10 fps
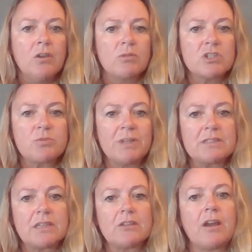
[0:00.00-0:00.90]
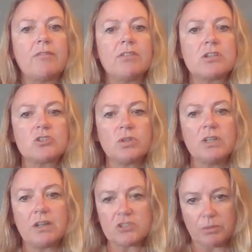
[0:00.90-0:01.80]
which means that they're having to
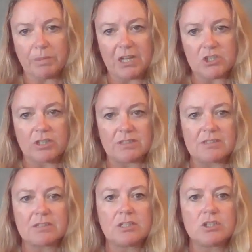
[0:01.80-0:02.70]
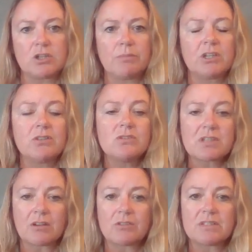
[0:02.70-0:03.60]
triage their patients to determine who's
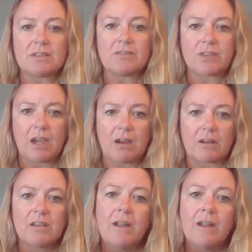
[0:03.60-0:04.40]
going to receive care.